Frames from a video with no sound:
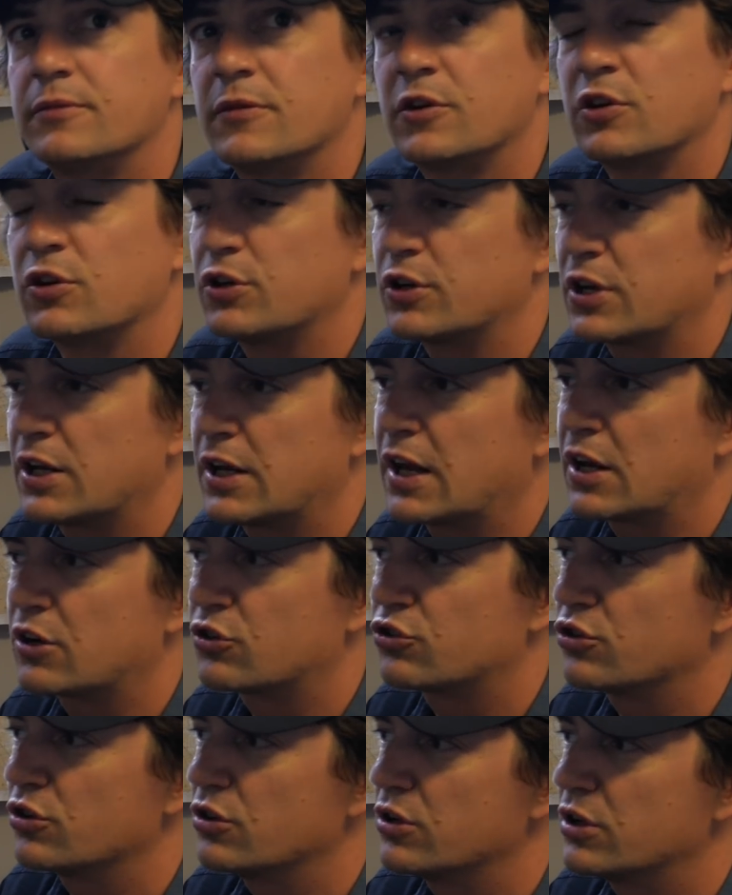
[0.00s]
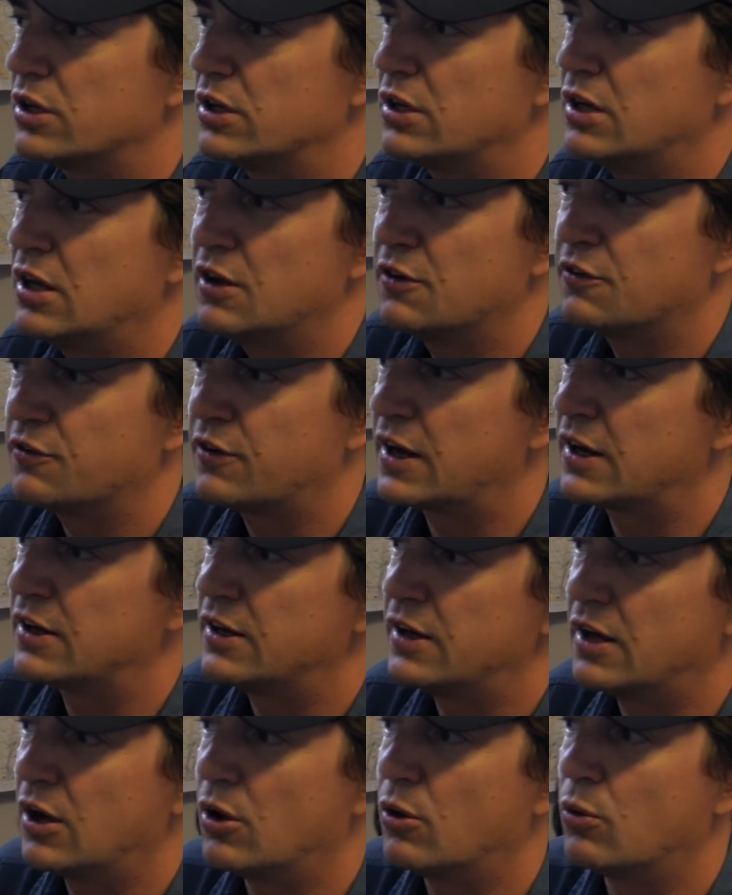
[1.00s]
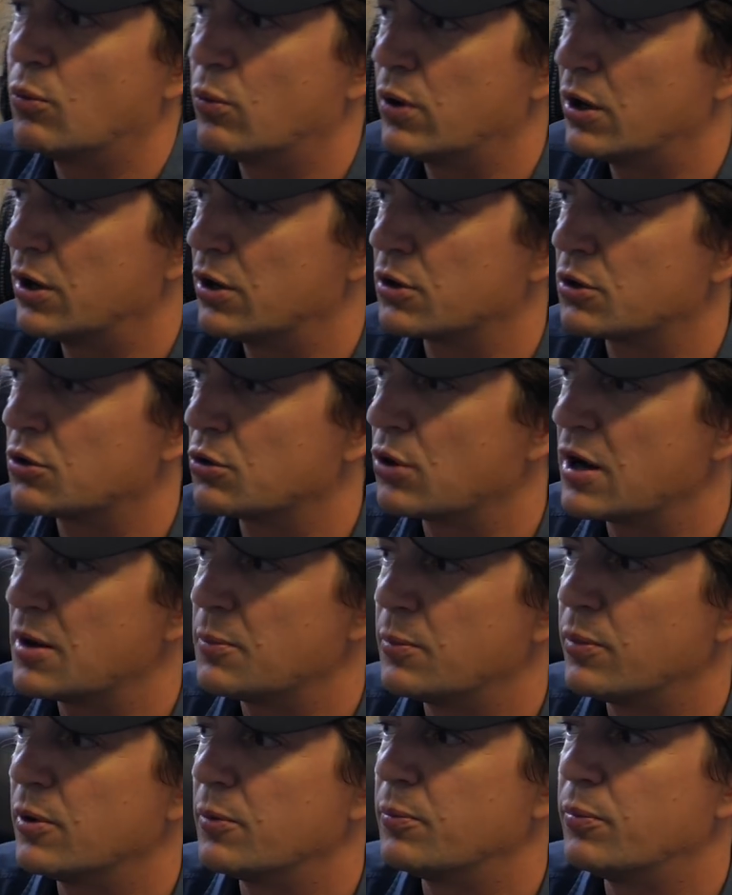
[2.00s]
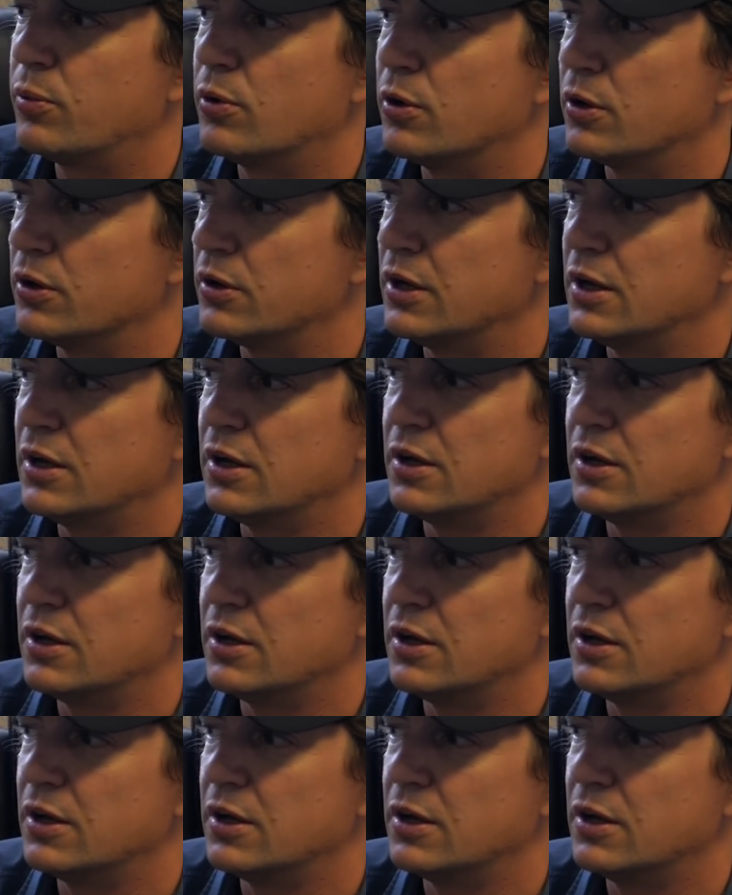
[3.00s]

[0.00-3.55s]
So you can actually find out where Grandpa put